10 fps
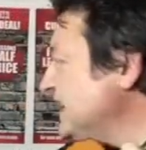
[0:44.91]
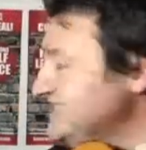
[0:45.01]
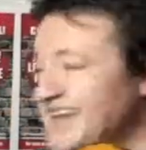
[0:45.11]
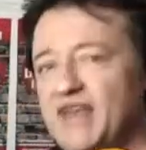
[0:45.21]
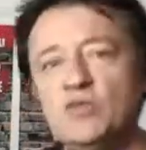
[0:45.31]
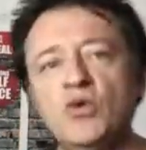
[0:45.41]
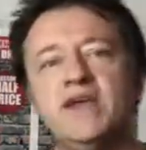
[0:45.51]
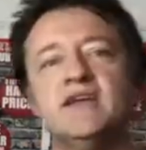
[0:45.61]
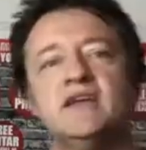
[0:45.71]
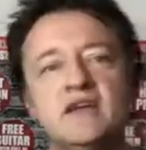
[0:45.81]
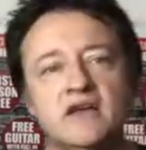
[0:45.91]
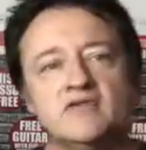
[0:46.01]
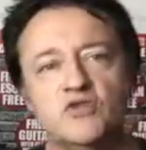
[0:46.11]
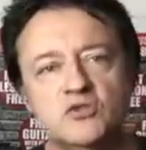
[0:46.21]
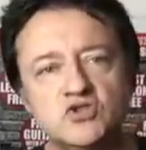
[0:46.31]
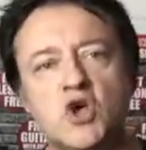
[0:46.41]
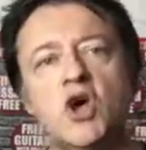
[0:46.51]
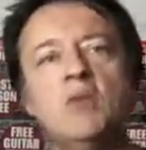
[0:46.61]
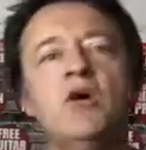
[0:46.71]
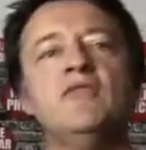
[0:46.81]
a 10-week full
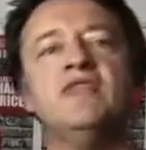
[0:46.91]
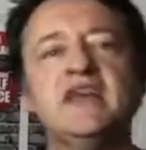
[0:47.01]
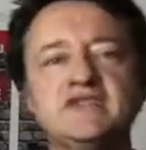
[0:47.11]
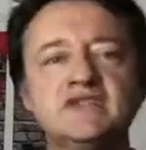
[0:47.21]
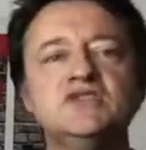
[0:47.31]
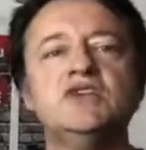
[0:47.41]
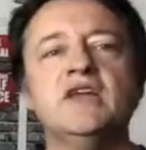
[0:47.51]
term of lessons.